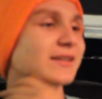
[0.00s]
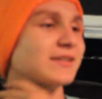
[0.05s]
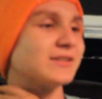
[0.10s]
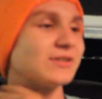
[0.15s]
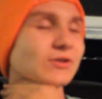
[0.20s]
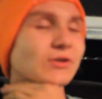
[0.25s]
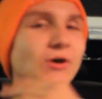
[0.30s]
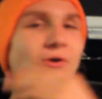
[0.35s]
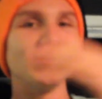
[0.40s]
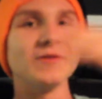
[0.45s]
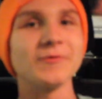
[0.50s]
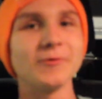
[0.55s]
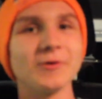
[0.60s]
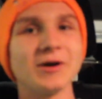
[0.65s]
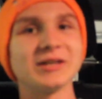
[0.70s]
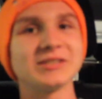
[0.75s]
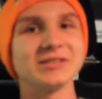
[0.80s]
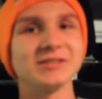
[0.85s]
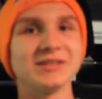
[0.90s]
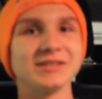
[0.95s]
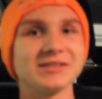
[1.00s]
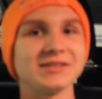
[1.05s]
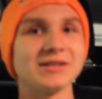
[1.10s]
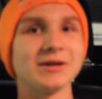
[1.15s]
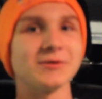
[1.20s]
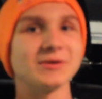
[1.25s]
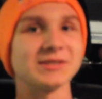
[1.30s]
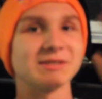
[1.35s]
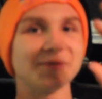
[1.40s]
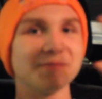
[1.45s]
Sloan, if you're watching this,
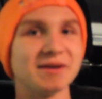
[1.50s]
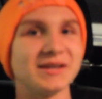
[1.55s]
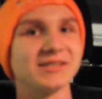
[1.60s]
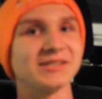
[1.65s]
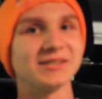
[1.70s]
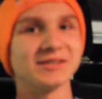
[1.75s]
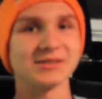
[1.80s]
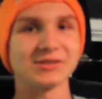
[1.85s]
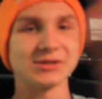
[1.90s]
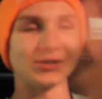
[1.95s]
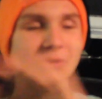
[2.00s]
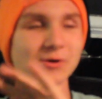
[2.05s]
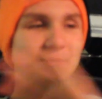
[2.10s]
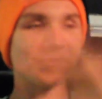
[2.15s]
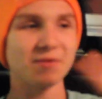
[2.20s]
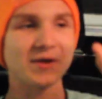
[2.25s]
that was an amazing show.